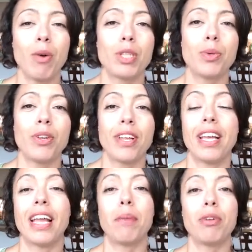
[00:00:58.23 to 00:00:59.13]
which will
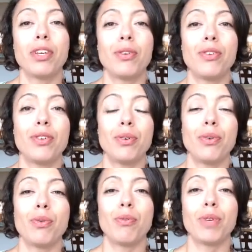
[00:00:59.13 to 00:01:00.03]
enable you
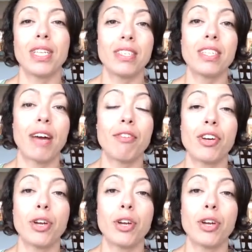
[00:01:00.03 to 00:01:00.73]
to really discover